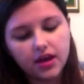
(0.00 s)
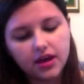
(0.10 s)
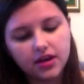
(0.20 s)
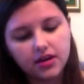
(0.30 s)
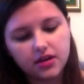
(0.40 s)

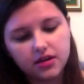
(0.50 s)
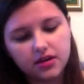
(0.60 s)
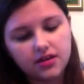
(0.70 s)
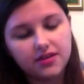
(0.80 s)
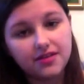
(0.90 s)
And
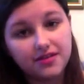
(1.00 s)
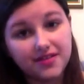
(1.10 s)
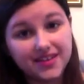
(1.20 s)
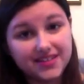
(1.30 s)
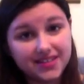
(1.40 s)

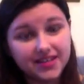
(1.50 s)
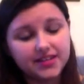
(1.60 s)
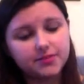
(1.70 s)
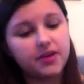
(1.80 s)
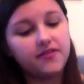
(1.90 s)
this
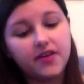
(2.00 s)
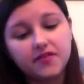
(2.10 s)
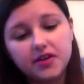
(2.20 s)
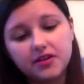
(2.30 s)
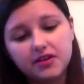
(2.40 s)
is my
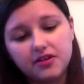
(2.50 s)
favorite.